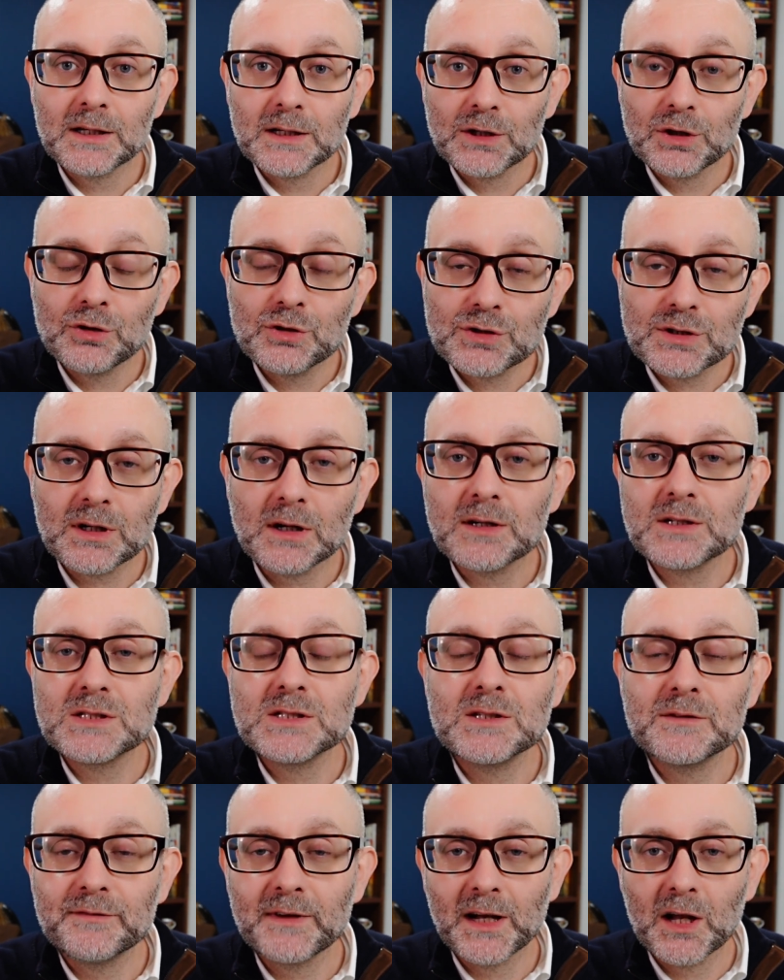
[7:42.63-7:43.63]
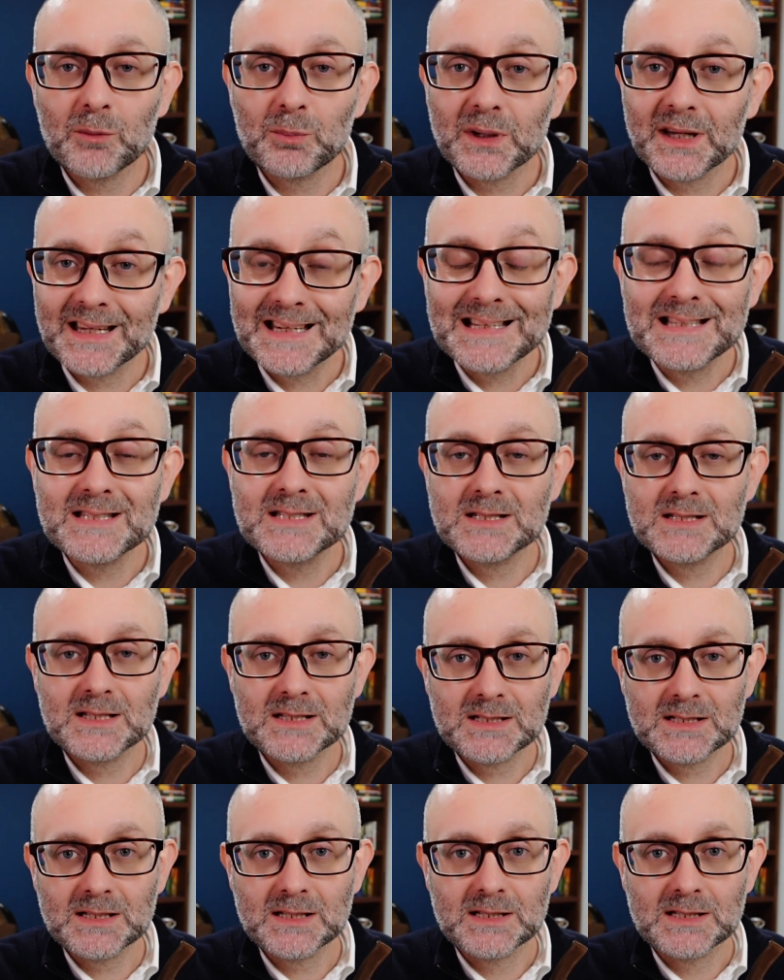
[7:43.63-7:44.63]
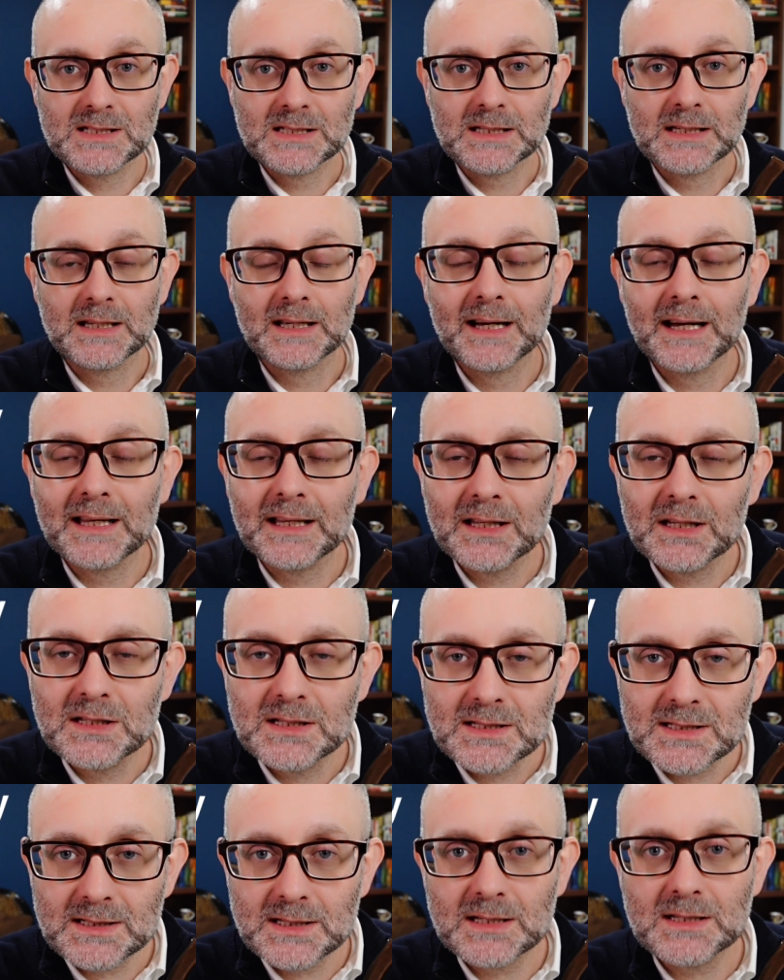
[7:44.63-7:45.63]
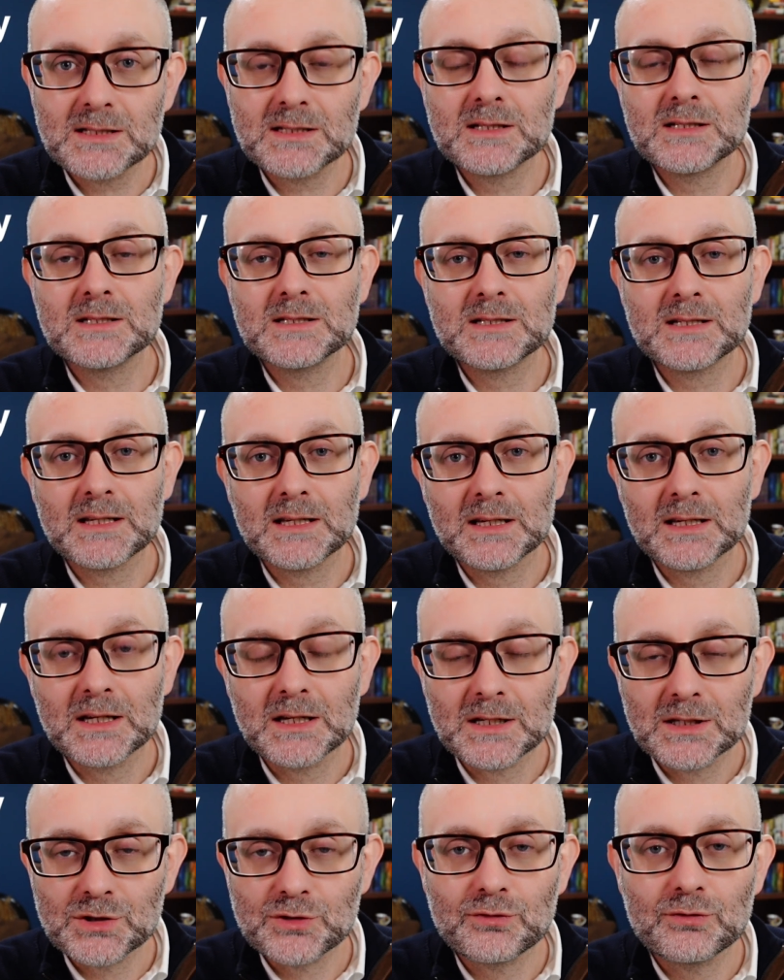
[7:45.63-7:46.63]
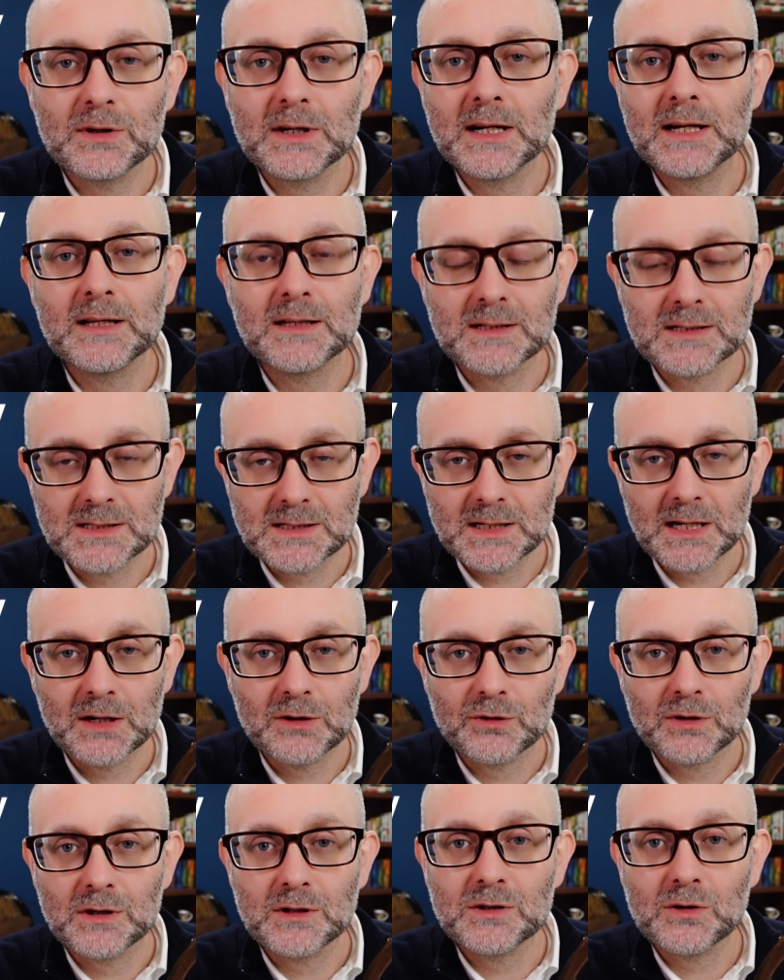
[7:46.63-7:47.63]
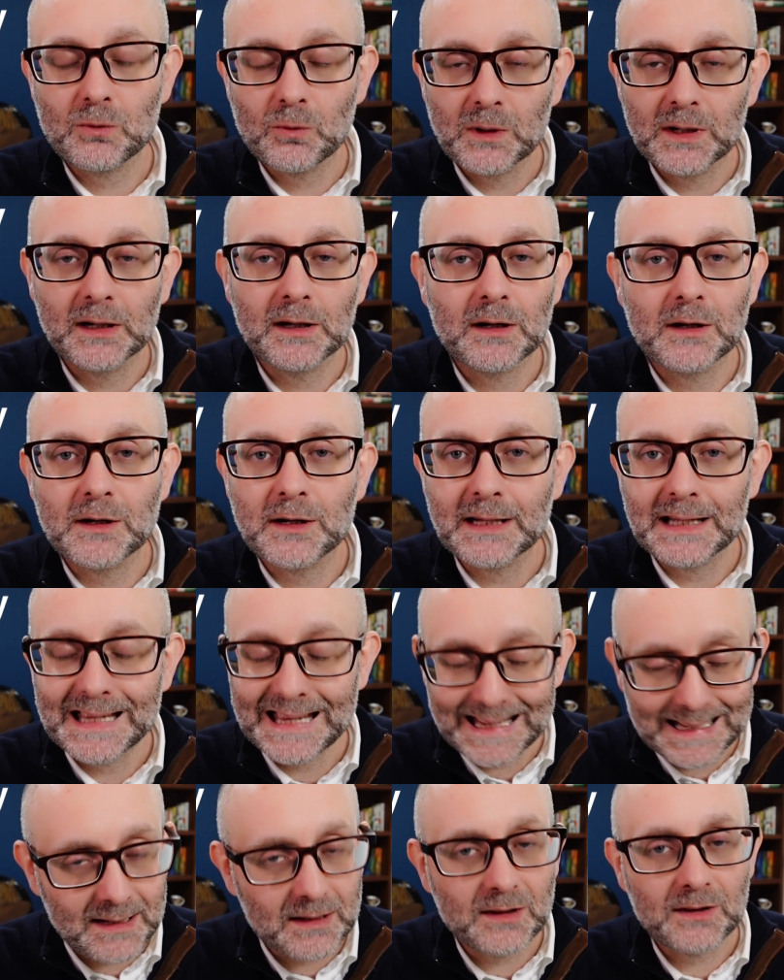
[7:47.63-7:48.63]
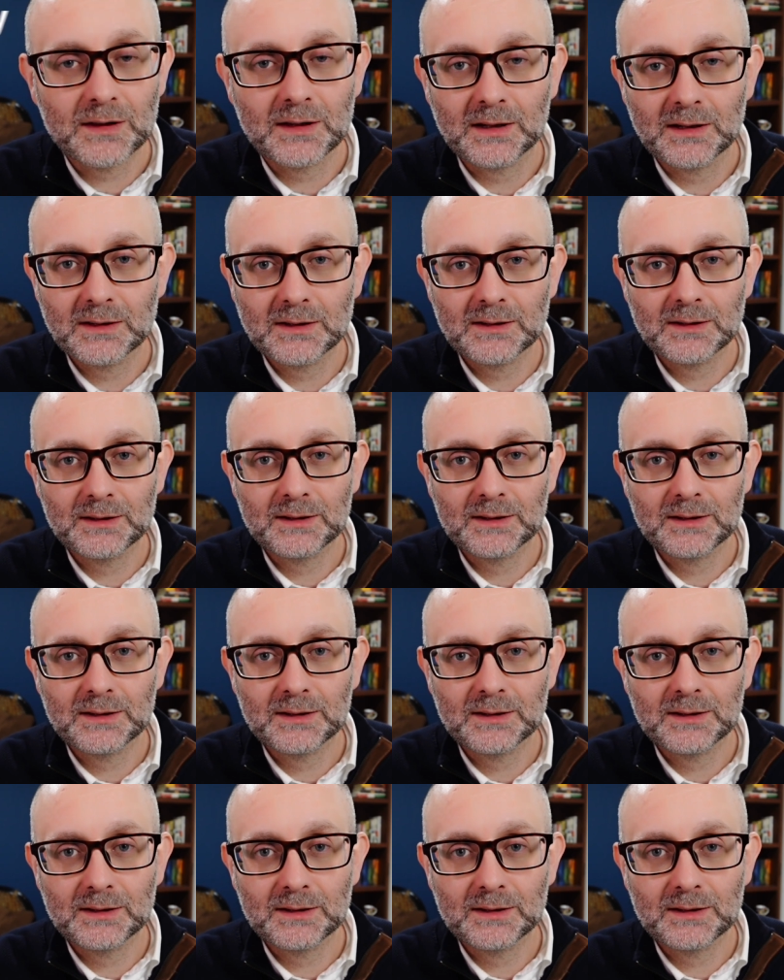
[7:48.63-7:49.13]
you start to develop consistency, and consistency is really the secret when learning anything.